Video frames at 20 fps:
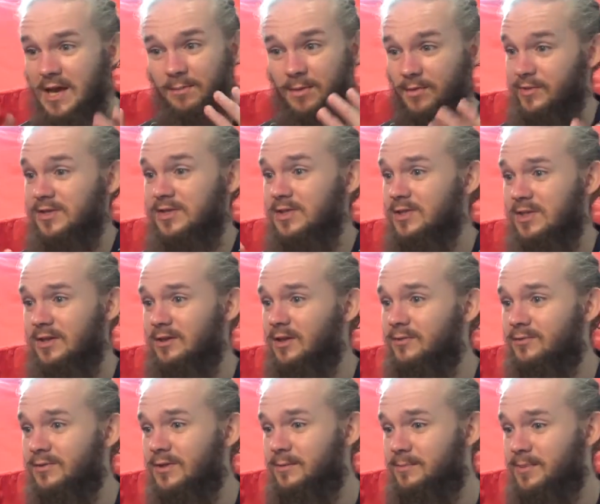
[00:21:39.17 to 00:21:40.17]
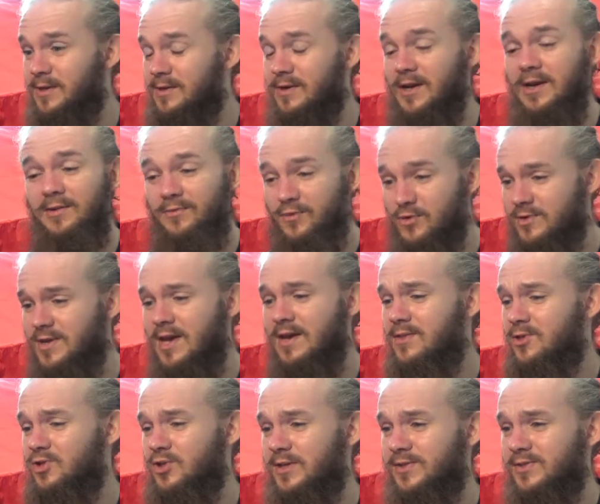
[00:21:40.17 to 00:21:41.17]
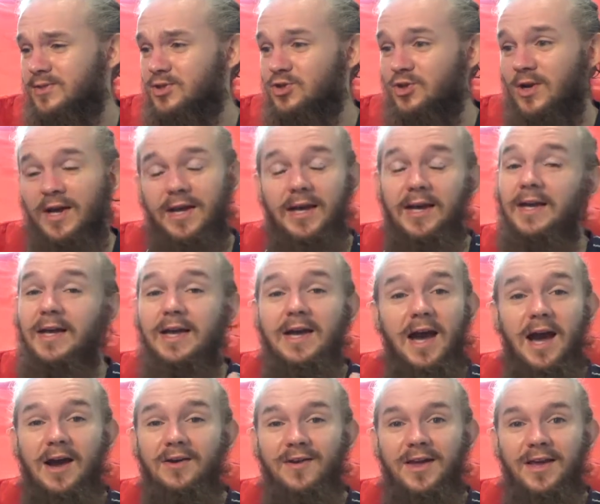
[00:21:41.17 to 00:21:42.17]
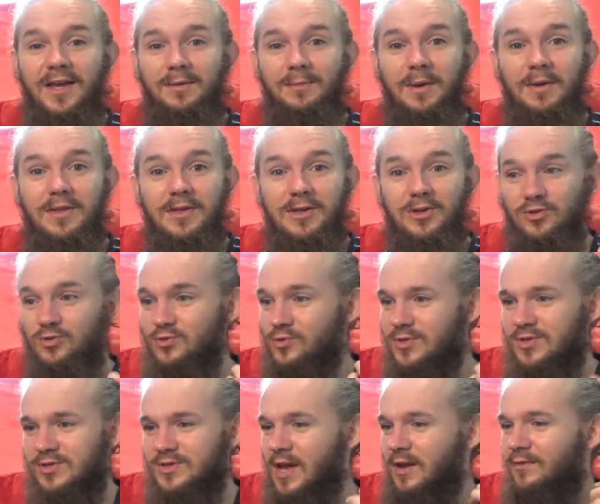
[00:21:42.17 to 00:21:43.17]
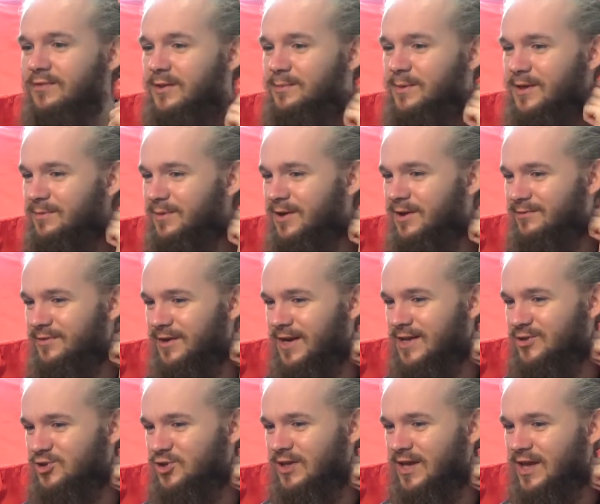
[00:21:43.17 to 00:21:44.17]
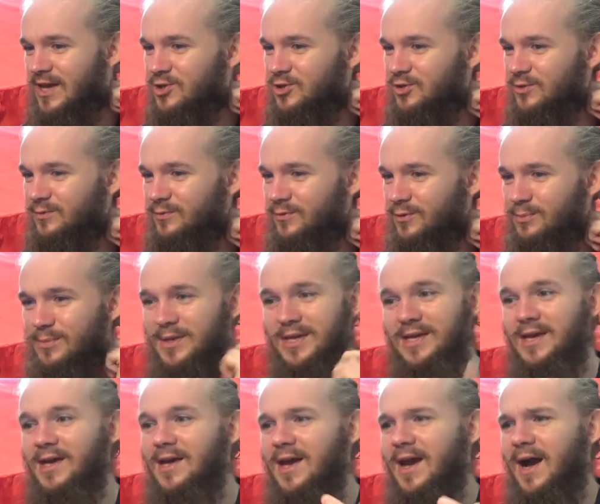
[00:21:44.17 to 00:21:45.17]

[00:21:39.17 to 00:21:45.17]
But this is a lovely beer, and if you get the chance to try it, I recommend that you do. It's definitely been a bit of an education for me.